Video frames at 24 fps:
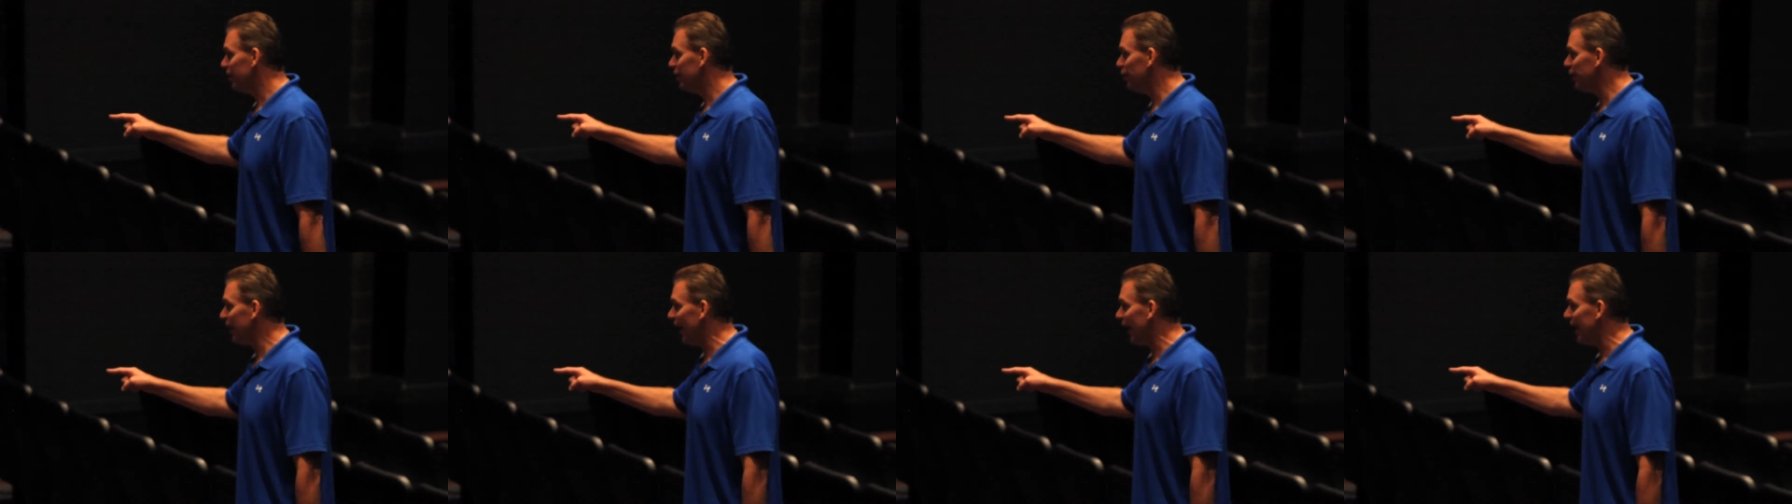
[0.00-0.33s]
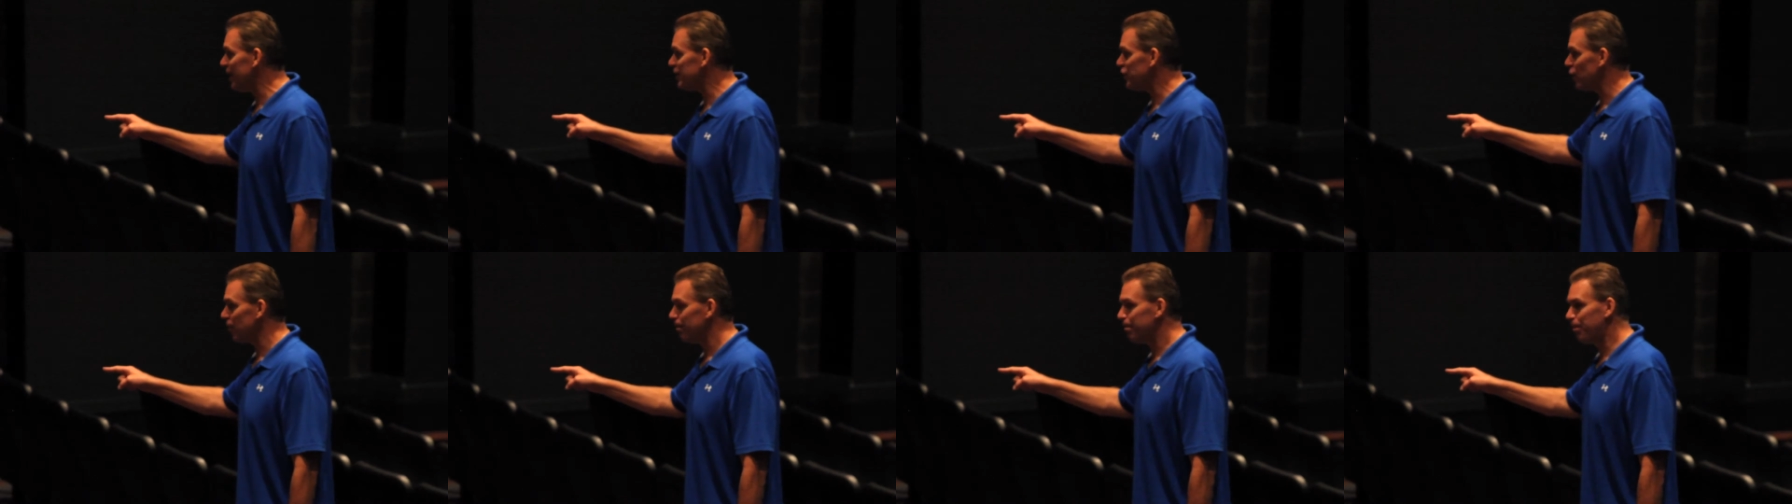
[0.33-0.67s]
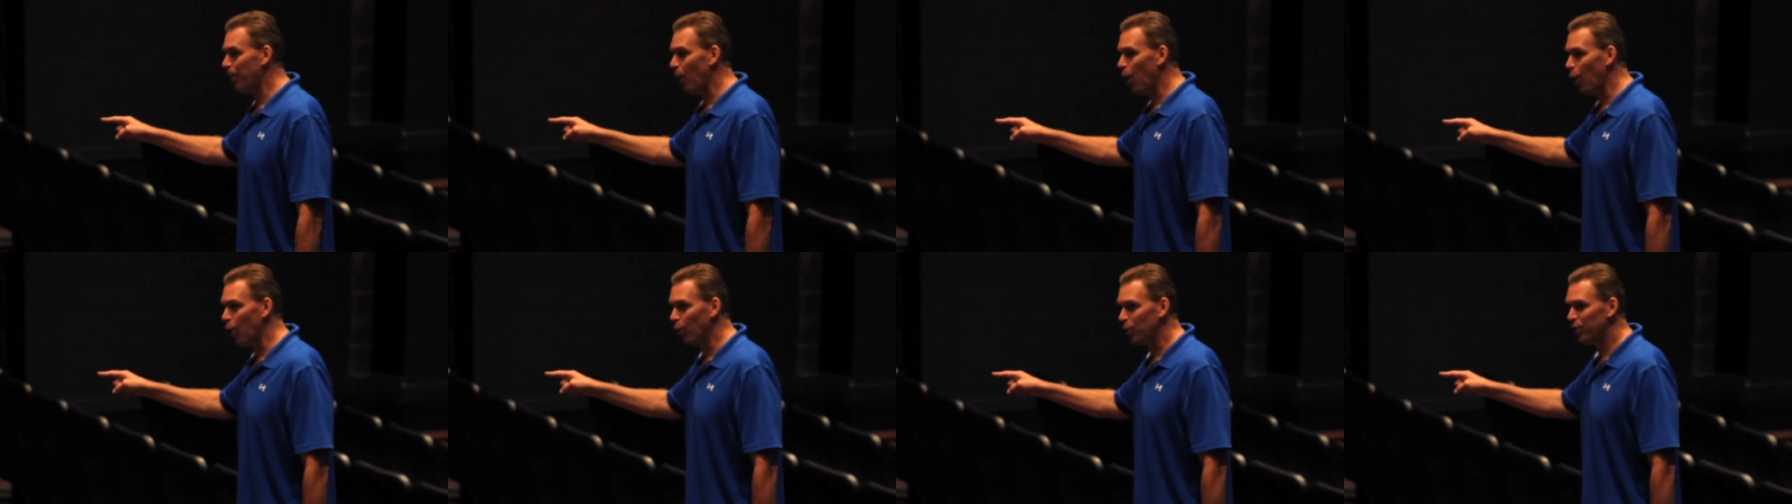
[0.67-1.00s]
You guys are
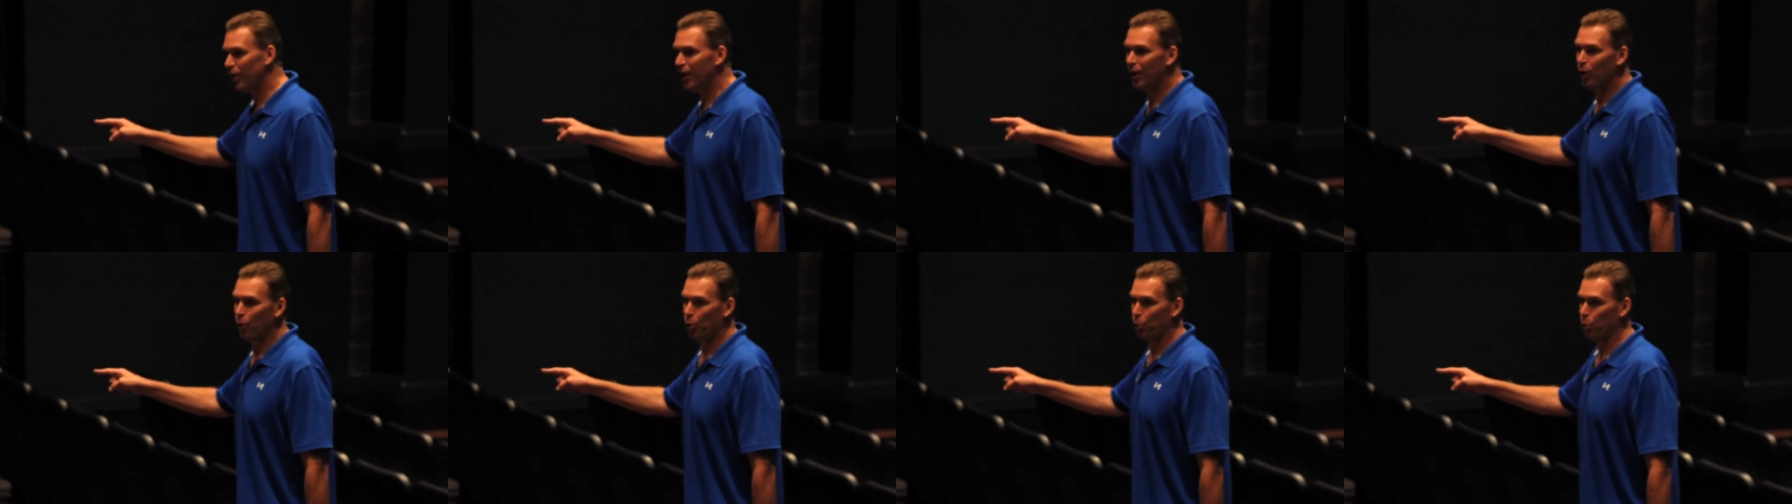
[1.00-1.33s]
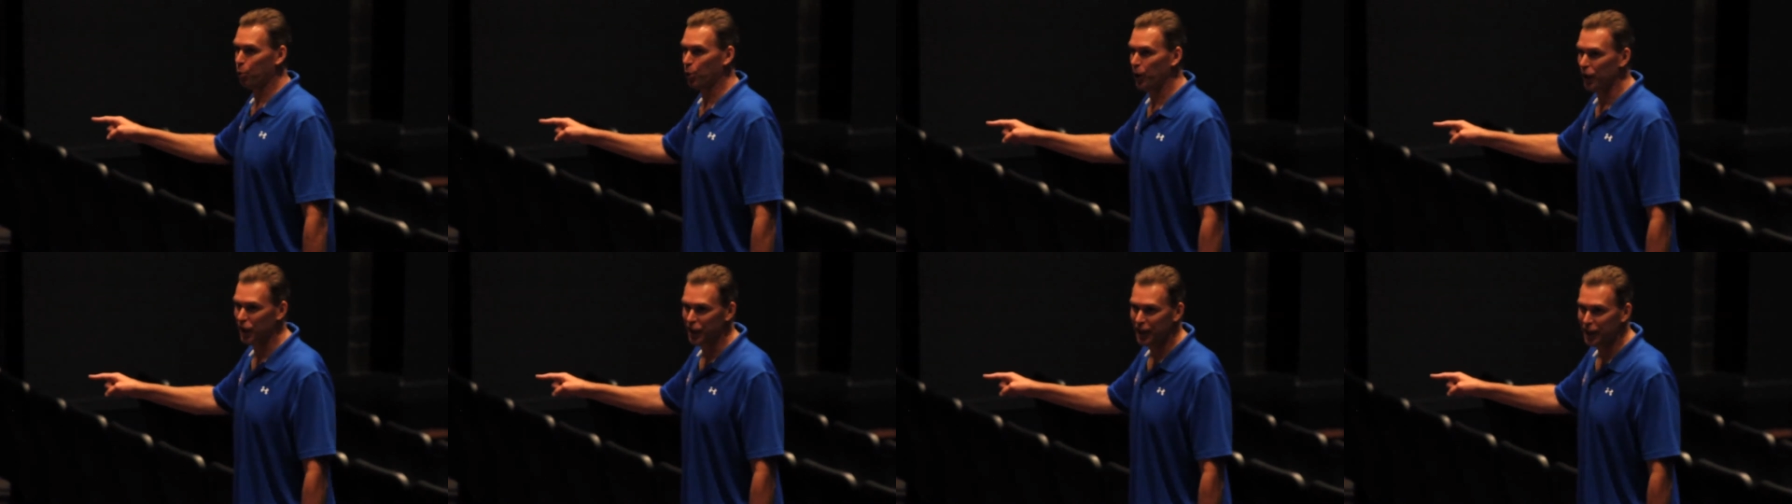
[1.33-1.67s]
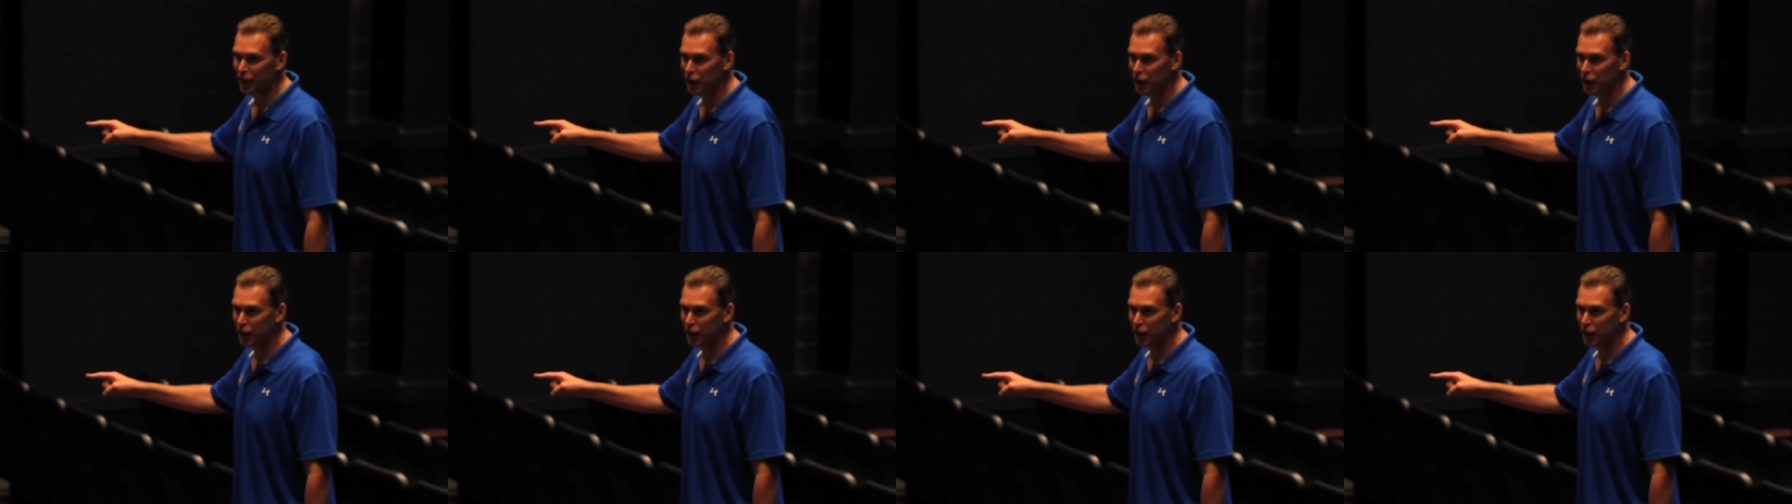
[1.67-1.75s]
both really